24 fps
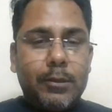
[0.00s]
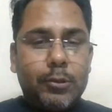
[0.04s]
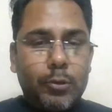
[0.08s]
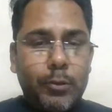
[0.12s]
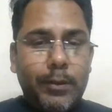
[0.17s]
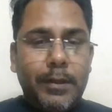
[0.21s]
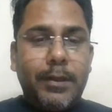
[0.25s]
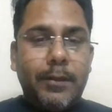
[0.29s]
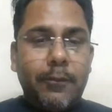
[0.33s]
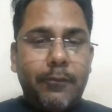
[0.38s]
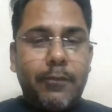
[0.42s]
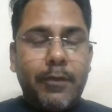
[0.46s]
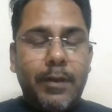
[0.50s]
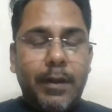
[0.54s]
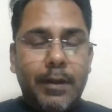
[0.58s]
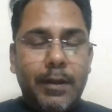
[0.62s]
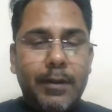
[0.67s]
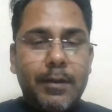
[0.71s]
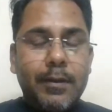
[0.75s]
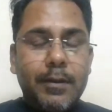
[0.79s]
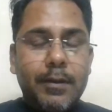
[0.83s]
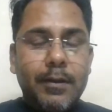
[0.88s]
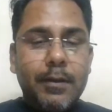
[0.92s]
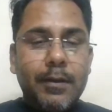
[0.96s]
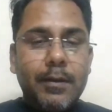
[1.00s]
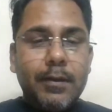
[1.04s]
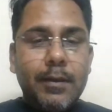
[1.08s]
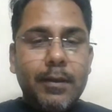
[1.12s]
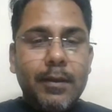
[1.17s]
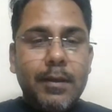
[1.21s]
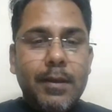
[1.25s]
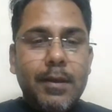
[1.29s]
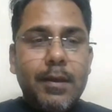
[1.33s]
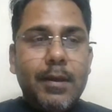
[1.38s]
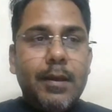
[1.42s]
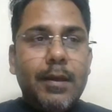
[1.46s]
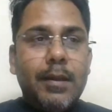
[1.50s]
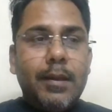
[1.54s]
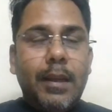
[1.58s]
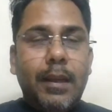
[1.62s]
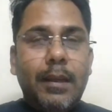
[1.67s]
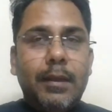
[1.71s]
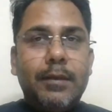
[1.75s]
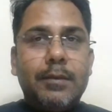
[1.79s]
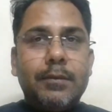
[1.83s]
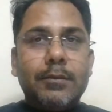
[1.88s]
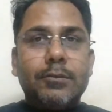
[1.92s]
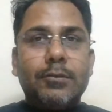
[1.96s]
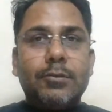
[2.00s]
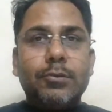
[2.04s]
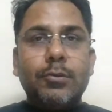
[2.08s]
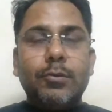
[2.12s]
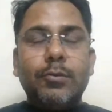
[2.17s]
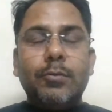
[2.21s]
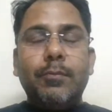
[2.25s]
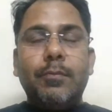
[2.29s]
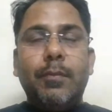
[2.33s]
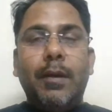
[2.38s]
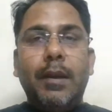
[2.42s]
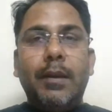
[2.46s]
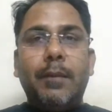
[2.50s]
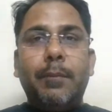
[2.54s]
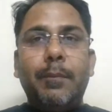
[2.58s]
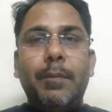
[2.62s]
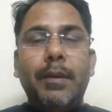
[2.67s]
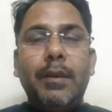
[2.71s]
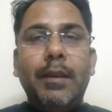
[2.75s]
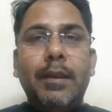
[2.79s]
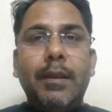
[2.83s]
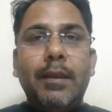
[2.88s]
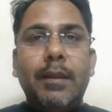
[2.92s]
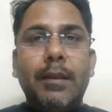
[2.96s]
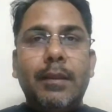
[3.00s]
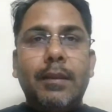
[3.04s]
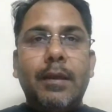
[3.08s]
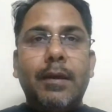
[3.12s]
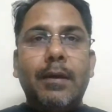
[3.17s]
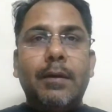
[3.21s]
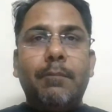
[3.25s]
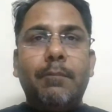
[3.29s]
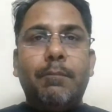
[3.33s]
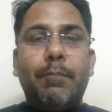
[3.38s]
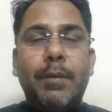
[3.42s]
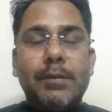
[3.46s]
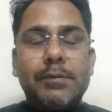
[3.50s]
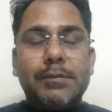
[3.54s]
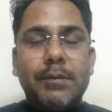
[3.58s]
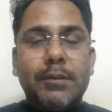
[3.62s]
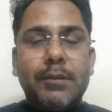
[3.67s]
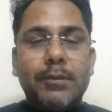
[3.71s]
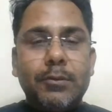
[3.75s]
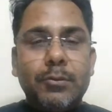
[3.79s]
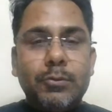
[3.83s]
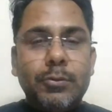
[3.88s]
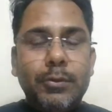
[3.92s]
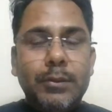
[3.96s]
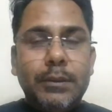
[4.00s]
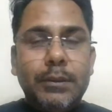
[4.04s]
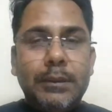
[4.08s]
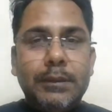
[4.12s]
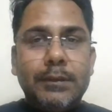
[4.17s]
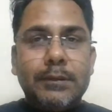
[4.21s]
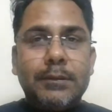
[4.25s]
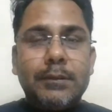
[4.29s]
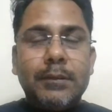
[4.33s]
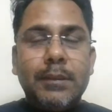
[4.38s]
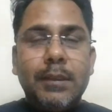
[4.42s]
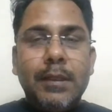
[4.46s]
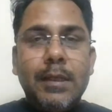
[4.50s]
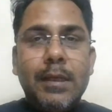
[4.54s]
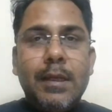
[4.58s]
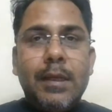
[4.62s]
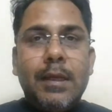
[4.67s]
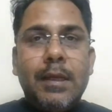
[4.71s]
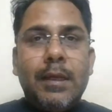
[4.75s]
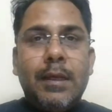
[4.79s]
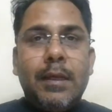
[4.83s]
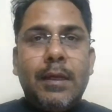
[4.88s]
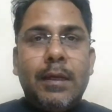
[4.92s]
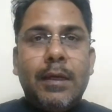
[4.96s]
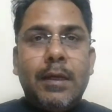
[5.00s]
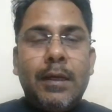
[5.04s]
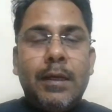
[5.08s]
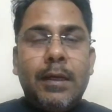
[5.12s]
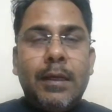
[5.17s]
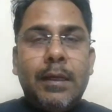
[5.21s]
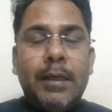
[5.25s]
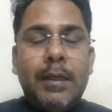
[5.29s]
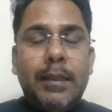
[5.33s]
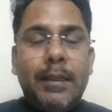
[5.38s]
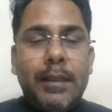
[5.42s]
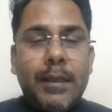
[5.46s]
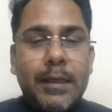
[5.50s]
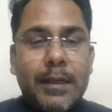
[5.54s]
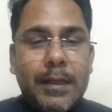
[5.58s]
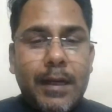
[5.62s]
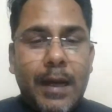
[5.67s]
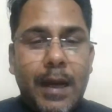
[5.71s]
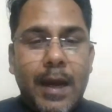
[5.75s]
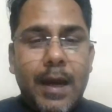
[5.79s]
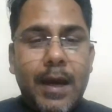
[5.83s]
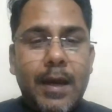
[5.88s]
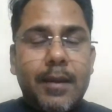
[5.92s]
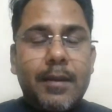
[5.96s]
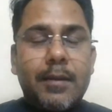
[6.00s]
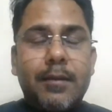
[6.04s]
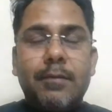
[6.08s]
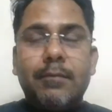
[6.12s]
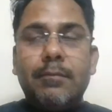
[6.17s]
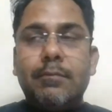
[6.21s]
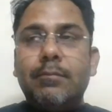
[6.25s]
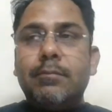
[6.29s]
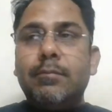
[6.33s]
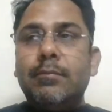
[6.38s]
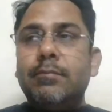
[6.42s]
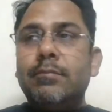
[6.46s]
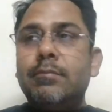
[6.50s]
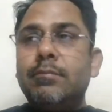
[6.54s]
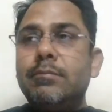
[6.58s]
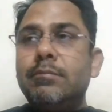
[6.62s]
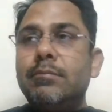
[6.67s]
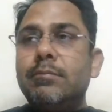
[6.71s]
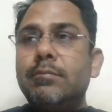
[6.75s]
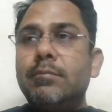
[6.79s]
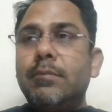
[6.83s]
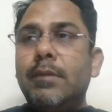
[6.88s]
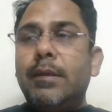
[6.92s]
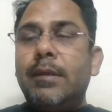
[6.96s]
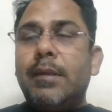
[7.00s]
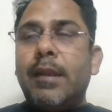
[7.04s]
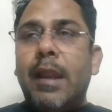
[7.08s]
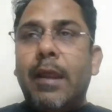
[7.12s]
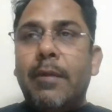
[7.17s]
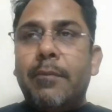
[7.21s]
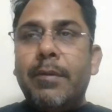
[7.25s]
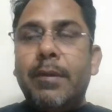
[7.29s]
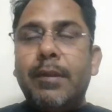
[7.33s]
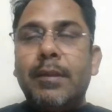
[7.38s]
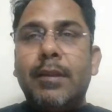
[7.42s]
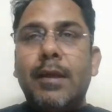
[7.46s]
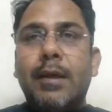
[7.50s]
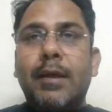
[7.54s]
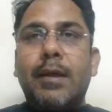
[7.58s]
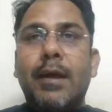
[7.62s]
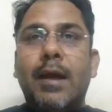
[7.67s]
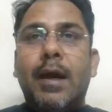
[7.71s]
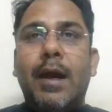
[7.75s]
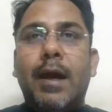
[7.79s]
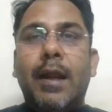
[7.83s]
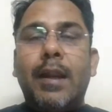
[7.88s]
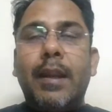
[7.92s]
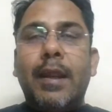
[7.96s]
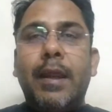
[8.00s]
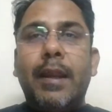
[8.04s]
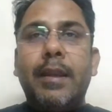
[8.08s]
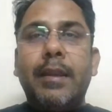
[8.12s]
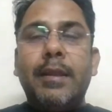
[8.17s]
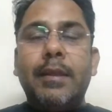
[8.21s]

a different, right? So might be the person who is in the car, driving the car, and